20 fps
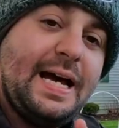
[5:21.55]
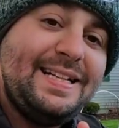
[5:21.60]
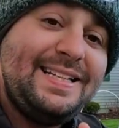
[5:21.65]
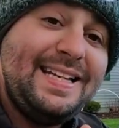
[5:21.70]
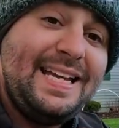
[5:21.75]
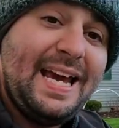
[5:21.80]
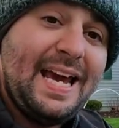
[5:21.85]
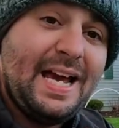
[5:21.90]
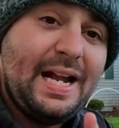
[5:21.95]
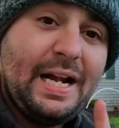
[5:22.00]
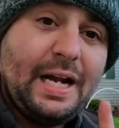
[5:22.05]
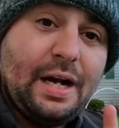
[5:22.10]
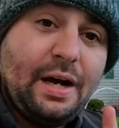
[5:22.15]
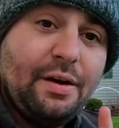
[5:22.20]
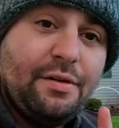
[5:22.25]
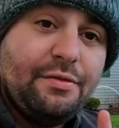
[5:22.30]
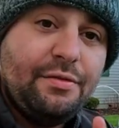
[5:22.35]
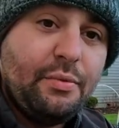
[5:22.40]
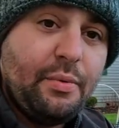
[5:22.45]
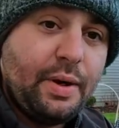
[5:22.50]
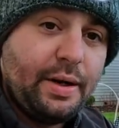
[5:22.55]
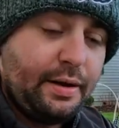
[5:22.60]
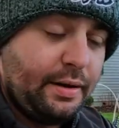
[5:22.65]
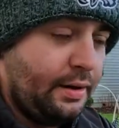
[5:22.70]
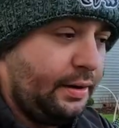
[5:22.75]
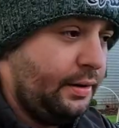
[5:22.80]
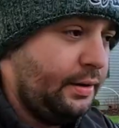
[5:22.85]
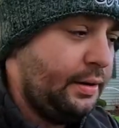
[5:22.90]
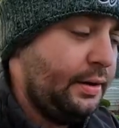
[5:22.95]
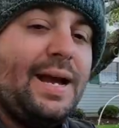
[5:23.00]
at the end of
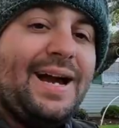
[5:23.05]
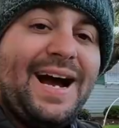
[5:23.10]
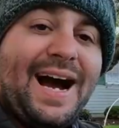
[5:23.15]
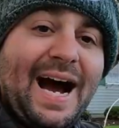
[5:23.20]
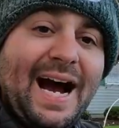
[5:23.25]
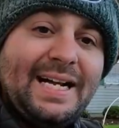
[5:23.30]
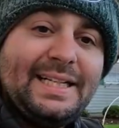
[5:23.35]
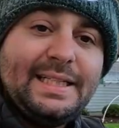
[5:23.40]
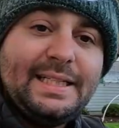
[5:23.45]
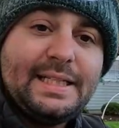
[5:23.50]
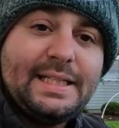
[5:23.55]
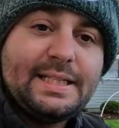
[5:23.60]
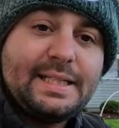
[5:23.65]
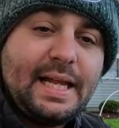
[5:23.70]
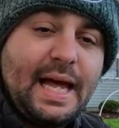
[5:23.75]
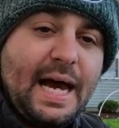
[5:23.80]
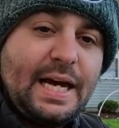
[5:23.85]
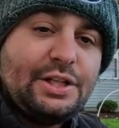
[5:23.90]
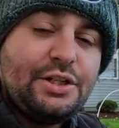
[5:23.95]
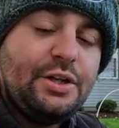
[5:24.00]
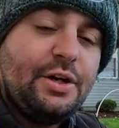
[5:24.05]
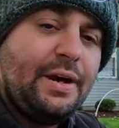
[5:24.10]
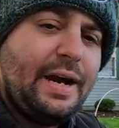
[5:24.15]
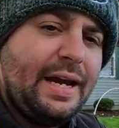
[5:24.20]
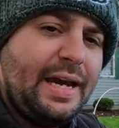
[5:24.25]
winter. I did this last year.